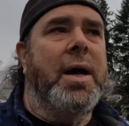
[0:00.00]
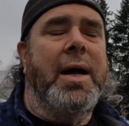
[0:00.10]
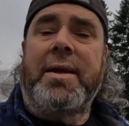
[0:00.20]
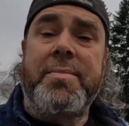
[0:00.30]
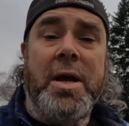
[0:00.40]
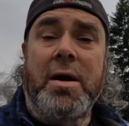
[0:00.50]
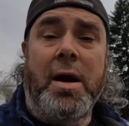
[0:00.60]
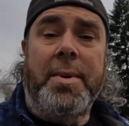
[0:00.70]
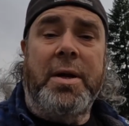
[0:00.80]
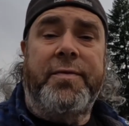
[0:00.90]
Leave me a
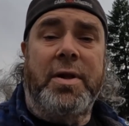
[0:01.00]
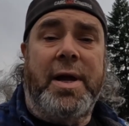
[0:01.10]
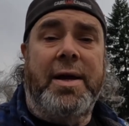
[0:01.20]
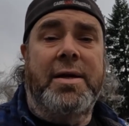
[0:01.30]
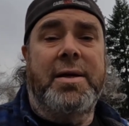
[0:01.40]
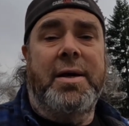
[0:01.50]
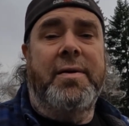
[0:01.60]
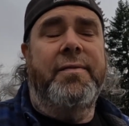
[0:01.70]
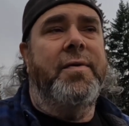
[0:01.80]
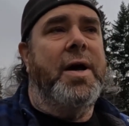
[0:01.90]
comment if you like.
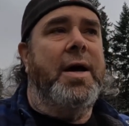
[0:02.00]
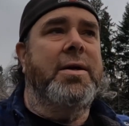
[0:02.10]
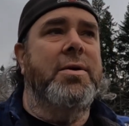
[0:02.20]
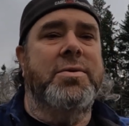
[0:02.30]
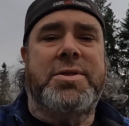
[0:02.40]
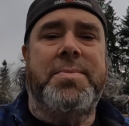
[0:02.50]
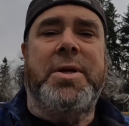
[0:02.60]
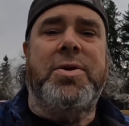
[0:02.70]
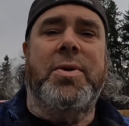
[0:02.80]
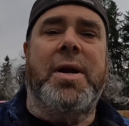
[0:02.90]
If you see me
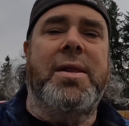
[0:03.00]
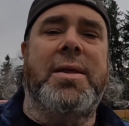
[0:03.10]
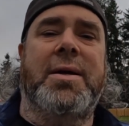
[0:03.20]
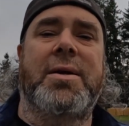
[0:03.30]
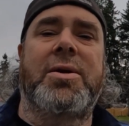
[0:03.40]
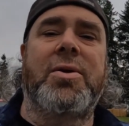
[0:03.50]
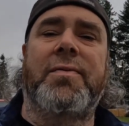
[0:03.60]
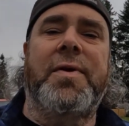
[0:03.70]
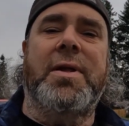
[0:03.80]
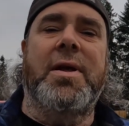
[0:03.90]
doing anything
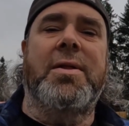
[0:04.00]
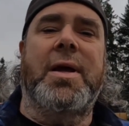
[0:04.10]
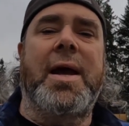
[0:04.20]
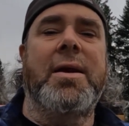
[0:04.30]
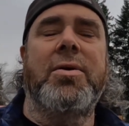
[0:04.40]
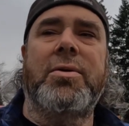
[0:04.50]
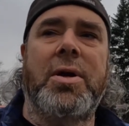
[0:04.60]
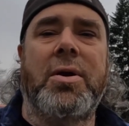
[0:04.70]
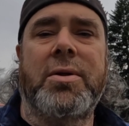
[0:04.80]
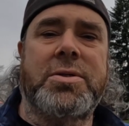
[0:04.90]
goofy that you think, hey dude, you
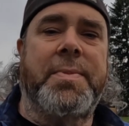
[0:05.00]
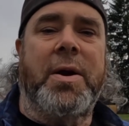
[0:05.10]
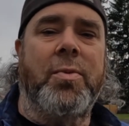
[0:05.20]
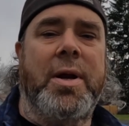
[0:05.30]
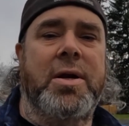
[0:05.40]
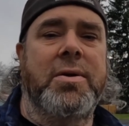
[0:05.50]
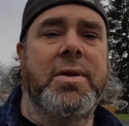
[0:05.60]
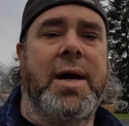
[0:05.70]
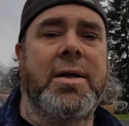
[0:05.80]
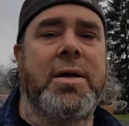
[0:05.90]
know, there's a better way to do
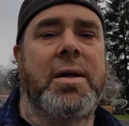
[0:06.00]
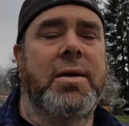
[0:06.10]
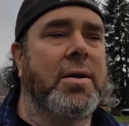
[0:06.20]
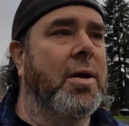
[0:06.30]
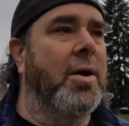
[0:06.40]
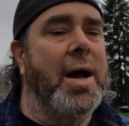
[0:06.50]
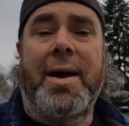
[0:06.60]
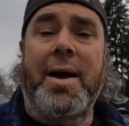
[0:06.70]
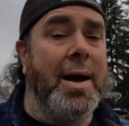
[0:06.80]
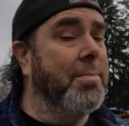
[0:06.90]
that, you know,
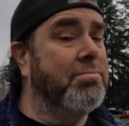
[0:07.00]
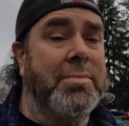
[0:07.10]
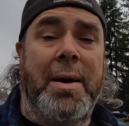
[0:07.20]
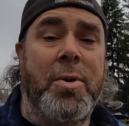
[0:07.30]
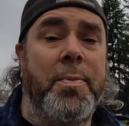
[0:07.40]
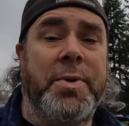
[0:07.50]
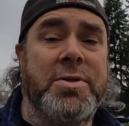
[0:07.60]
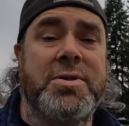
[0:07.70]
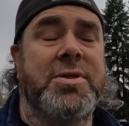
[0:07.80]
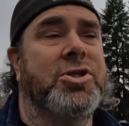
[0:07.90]
I'm open
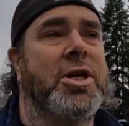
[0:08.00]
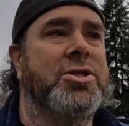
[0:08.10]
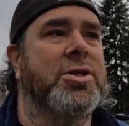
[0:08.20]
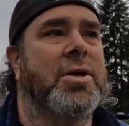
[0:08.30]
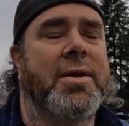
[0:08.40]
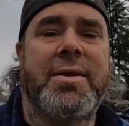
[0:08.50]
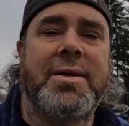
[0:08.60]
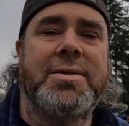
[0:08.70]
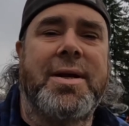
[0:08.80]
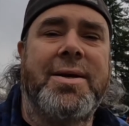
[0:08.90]
to suggestion on
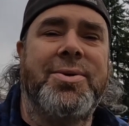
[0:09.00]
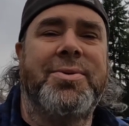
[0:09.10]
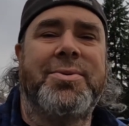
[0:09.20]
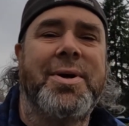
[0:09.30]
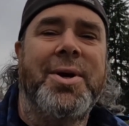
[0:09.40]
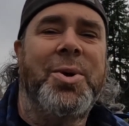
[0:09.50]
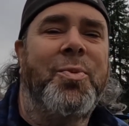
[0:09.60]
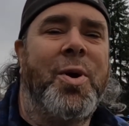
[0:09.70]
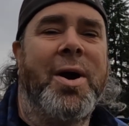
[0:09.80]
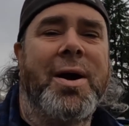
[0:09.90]
things that I do
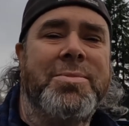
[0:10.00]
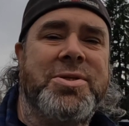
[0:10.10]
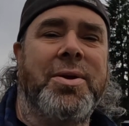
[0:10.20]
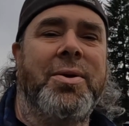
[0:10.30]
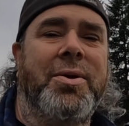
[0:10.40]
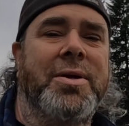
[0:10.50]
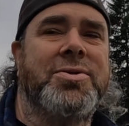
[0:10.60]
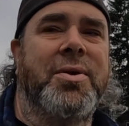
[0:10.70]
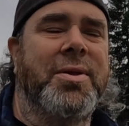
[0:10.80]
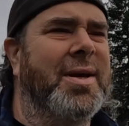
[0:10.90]
wrong. I'm still learning
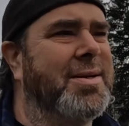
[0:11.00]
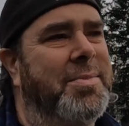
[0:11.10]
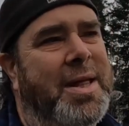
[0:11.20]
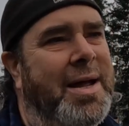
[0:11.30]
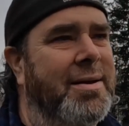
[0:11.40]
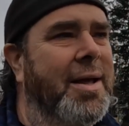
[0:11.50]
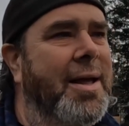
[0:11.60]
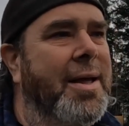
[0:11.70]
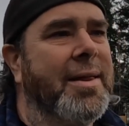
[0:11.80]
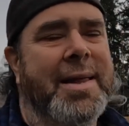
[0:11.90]
certain things. I mean,
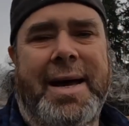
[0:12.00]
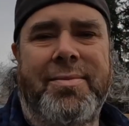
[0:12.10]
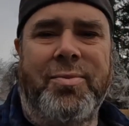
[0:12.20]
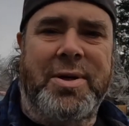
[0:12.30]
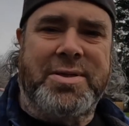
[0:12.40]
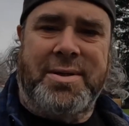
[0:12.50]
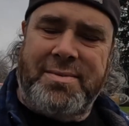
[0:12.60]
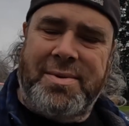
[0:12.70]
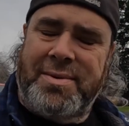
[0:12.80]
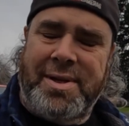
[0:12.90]
that
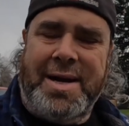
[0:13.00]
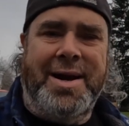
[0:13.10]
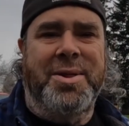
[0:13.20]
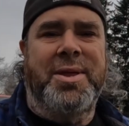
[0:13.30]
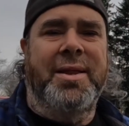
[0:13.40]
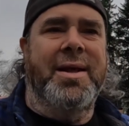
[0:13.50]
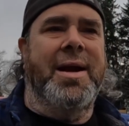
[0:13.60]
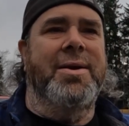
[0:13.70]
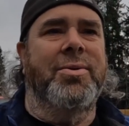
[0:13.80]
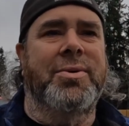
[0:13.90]
wasn't the kind of thing that
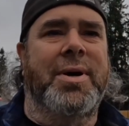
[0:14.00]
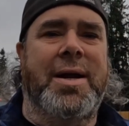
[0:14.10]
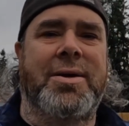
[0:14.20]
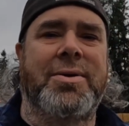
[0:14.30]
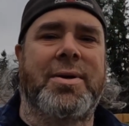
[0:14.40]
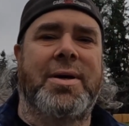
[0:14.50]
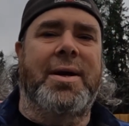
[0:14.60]
I don't know how to do.